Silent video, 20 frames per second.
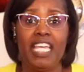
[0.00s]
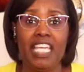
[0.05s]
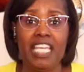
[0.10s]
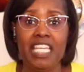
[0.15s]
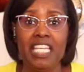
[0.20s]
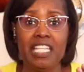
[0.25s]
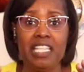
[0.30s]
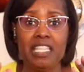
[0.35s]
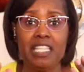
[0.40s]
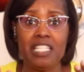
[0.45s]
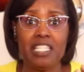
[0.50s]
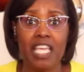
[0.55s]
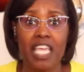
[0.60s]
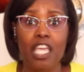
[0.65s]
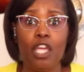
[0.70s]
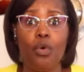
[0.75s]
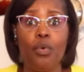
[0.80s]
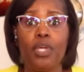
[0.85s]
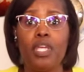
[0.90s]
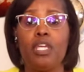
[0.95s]
in the
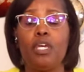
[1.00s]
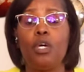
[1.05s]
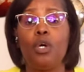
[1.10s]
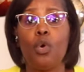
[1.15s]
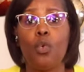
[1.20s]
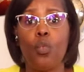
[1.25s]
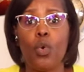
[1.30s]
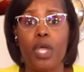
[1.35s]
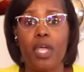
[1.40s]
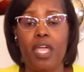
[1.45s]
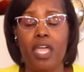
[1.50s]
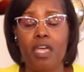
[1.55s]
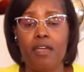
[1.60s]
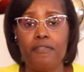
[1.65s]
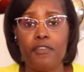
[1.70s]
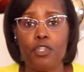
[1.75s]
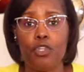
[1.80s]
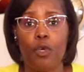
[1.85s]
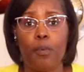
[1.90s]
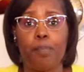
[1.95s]
area
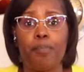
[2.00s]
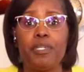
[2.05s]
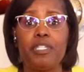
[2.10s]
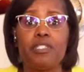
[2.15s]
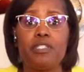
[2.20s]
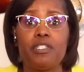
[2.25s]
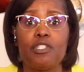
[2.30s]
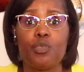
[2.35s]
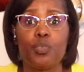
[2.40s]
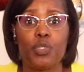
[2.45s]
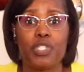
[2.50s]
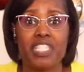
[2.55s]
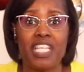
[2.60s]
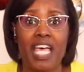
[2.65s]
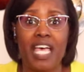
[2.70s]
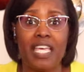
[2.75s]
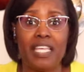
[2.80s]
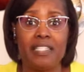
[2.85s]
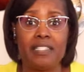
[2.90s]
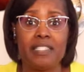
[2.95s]
wherever your business
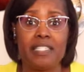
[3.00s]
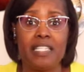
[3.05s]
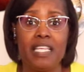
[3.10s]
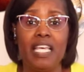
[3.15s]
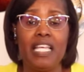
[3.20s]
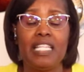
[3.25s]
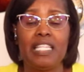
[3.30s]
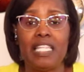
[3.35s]
resides.